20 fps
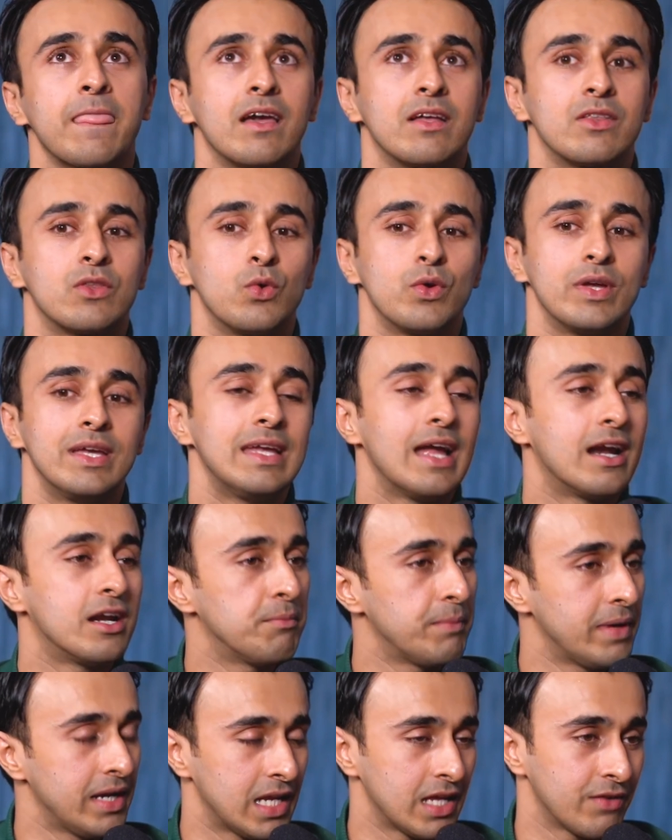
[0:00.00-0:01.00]
So So he had
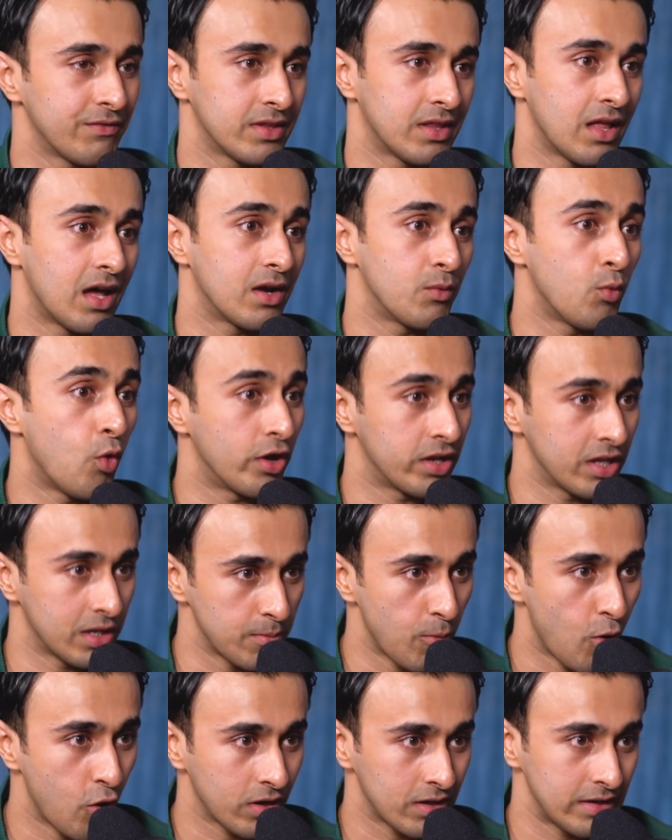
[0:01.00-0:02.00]
a meeting with our
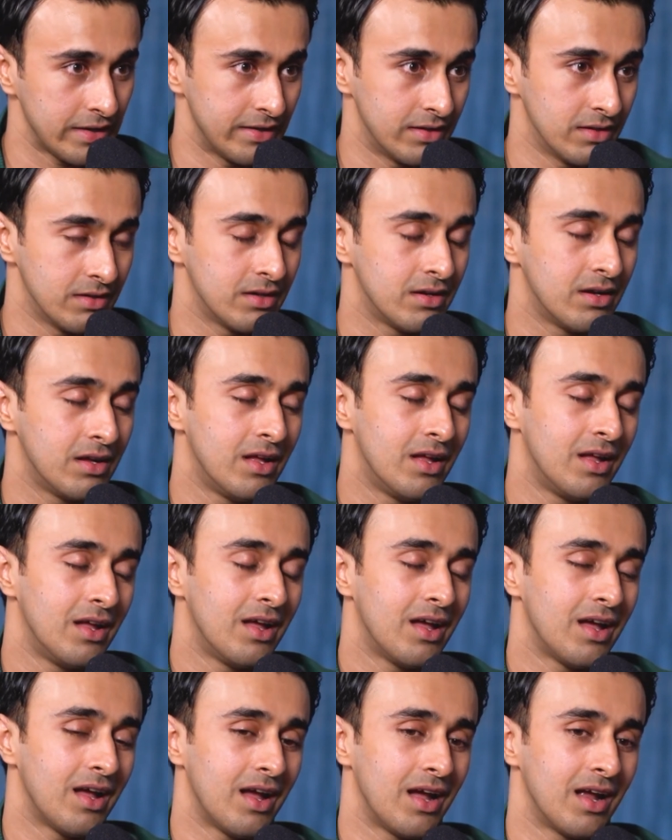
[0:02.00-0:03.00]
warrior monk leader.
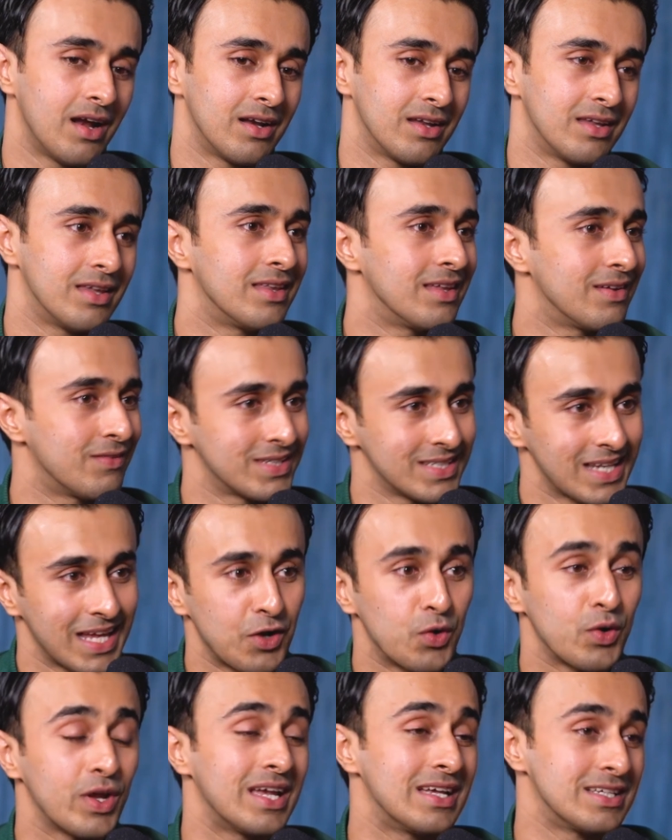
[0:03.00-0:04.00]
And it was
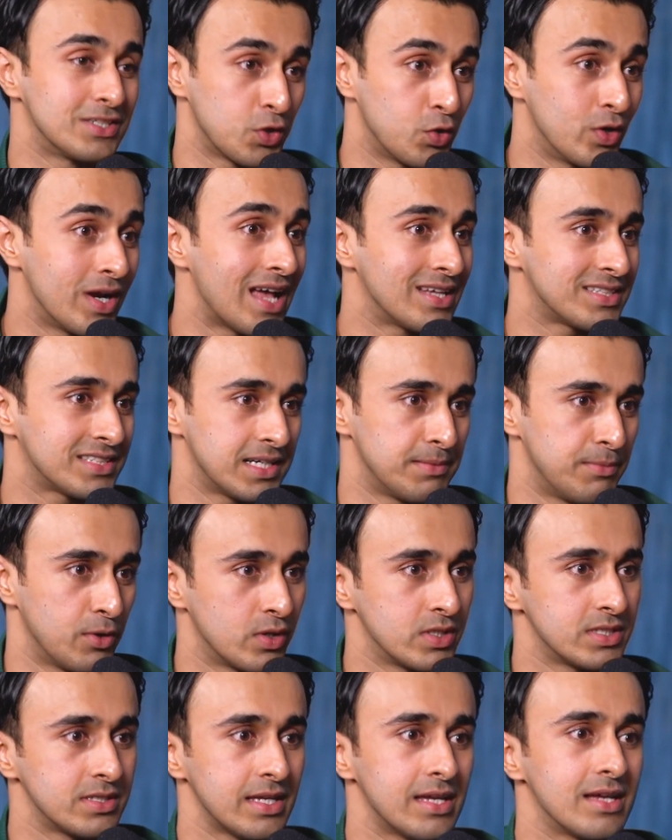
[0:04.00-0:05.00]
like, okay, he's a good asset
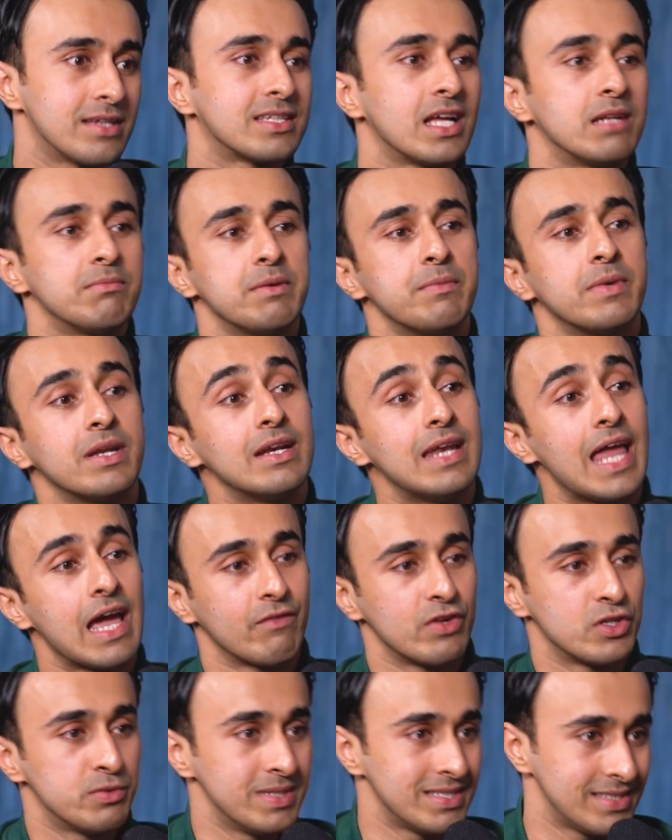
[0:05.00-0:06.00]
because ek saal mein maine
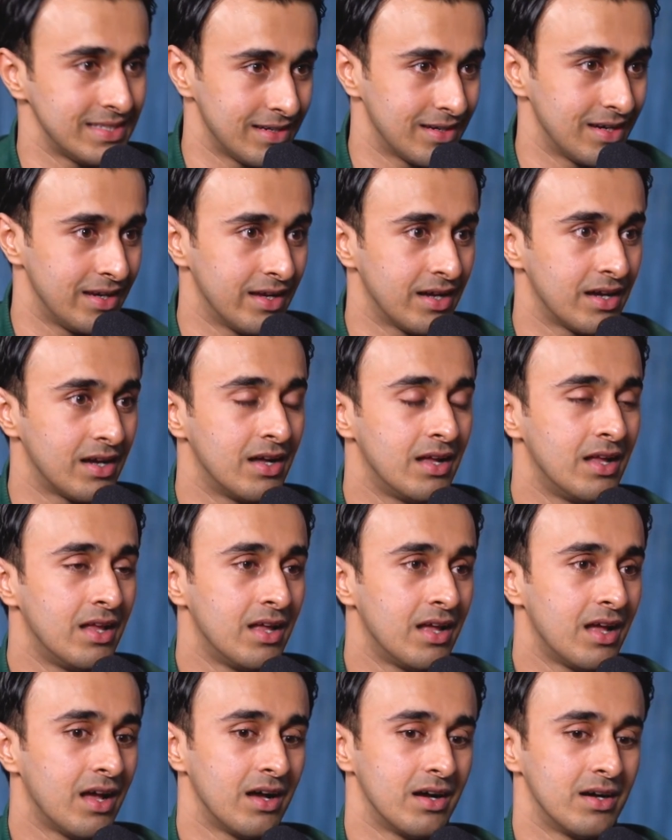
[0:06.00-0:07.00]
language bhi seekh liya.
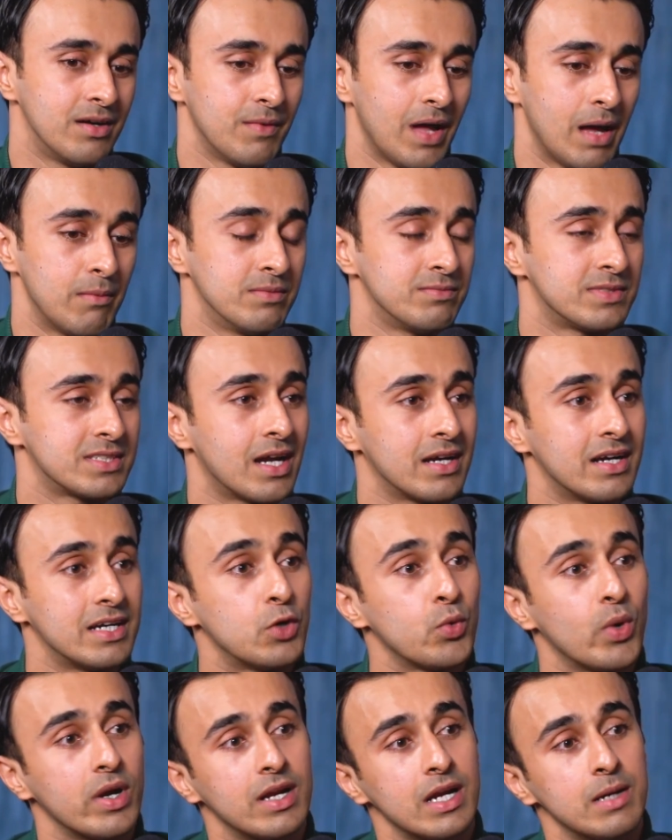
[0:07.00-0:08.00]
I'm
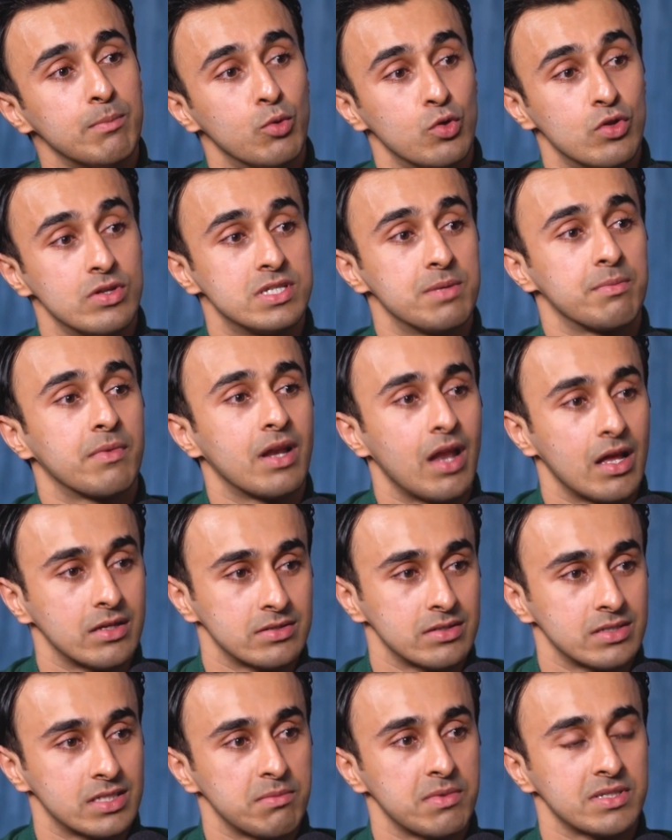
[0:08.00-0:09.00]
started to attend Buddhism
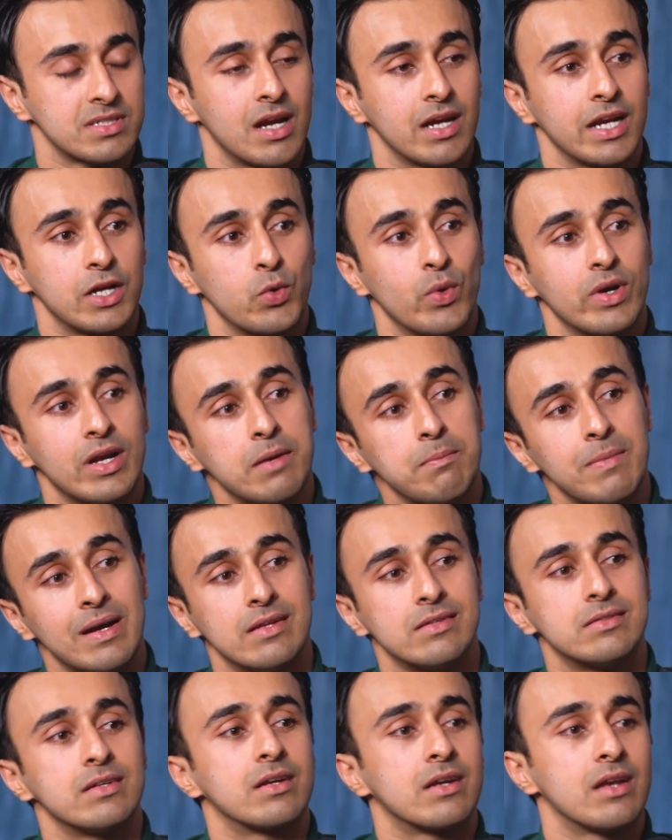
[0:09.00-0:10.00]
classes. I'm starting to attend
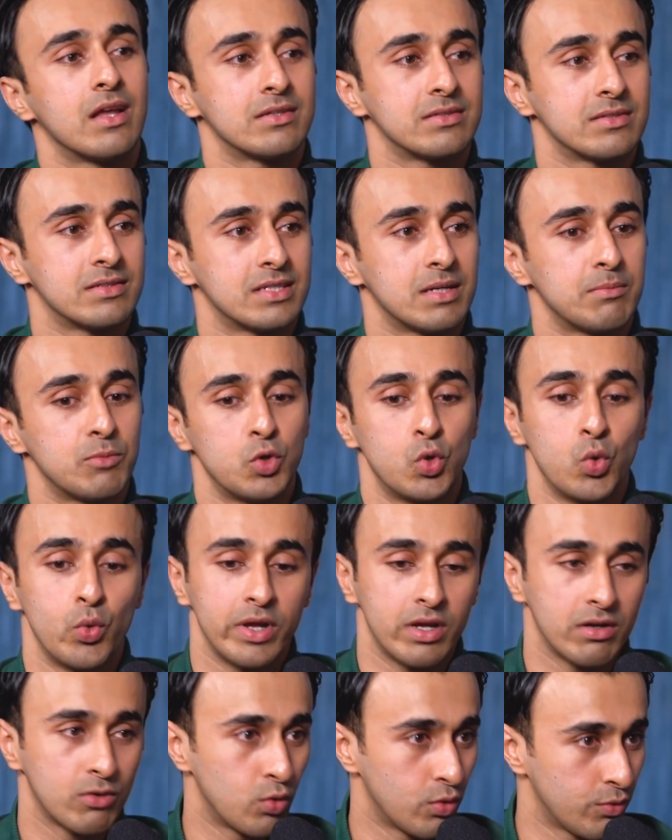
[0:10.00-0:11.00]
medicine classes. I'm
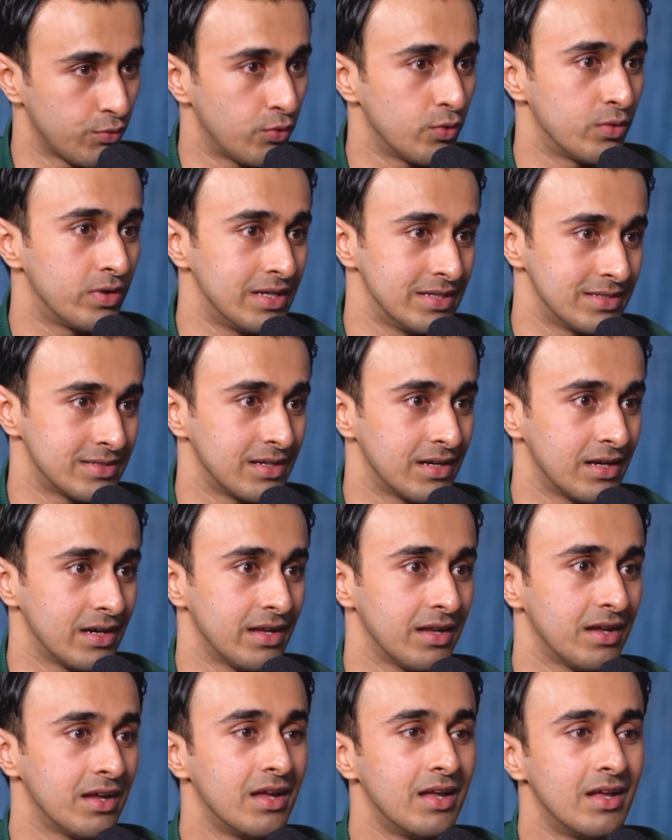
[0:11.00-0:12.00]
doing kung fu decently.